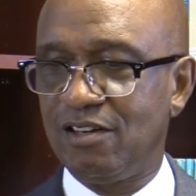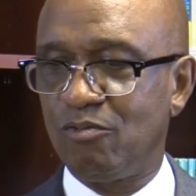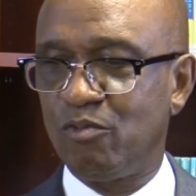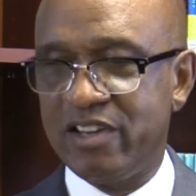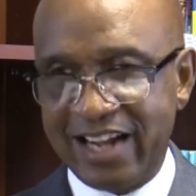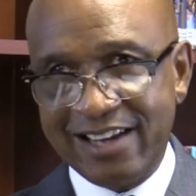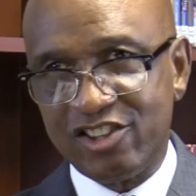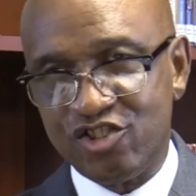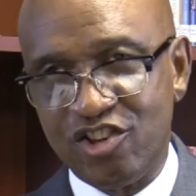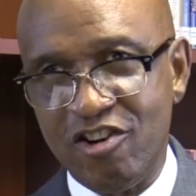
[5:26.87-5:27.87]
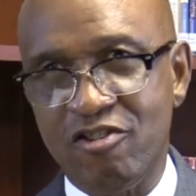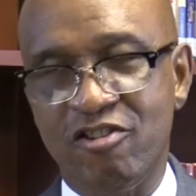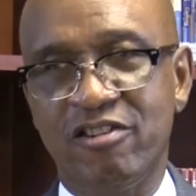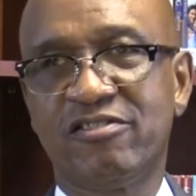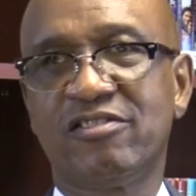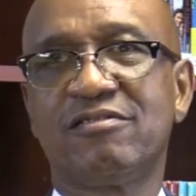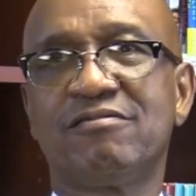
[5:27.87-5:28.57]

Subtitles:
we have to serve